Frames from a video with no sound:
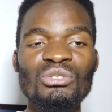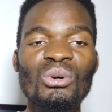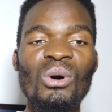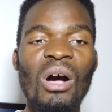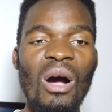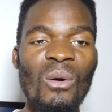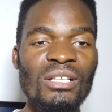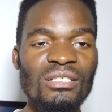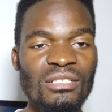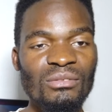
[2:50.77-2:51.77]
So
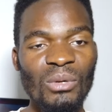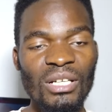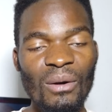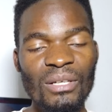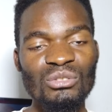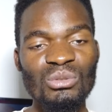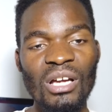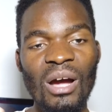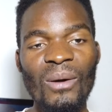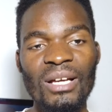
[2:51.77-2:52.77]
what I was
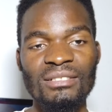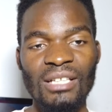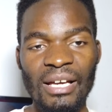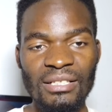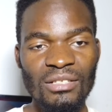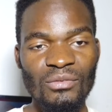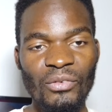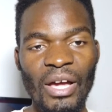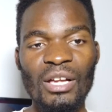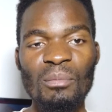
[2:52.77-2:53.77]
doing, I was
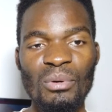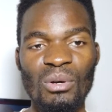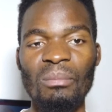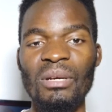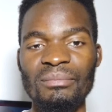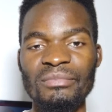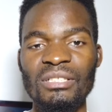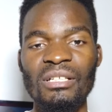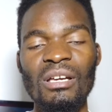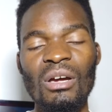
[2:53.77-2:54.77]
identifying
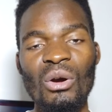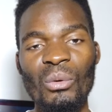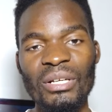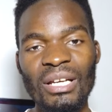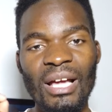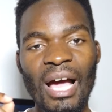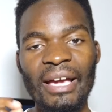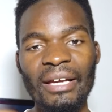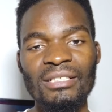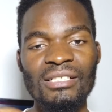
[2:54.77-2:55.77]
problems. When
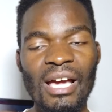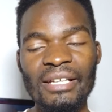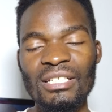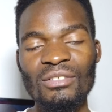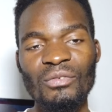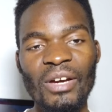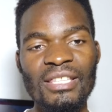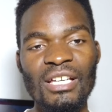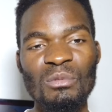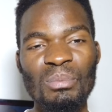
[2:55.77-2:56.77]
I
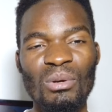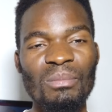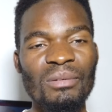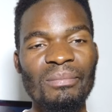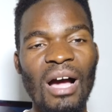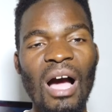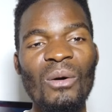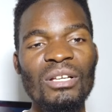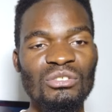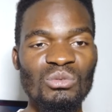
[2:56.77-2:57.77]
identified that problem, I
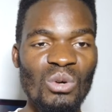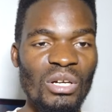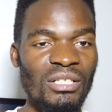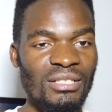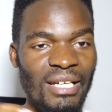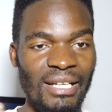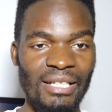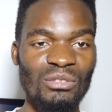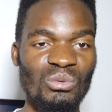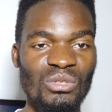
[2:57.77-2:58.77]
was going
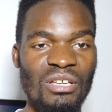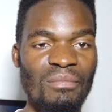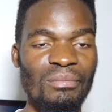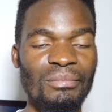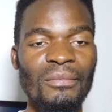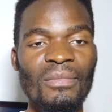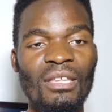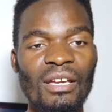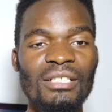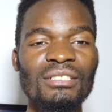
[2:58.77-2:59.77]
direct to them
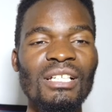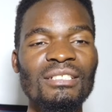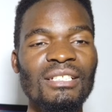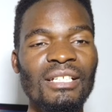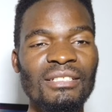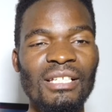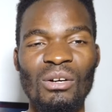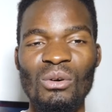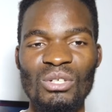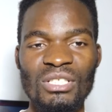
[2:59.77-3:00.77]
and just get
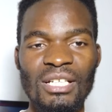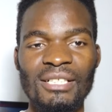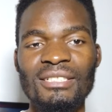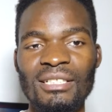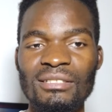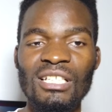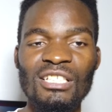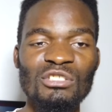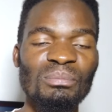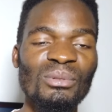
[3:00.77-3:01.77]
their contact
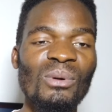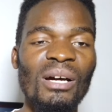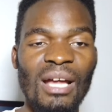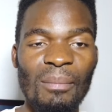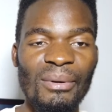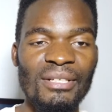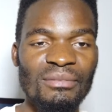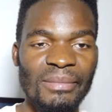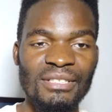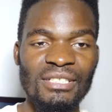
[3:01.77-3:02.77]
just book an
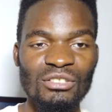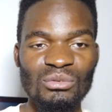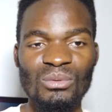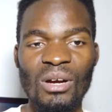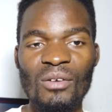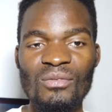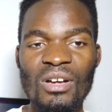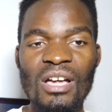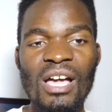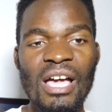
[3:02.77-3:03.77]
appointment just to have
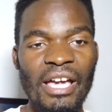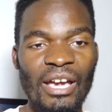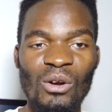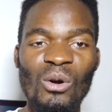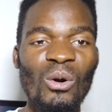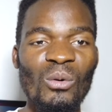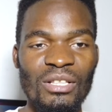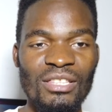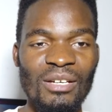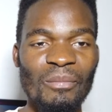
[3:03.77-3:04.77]
a call with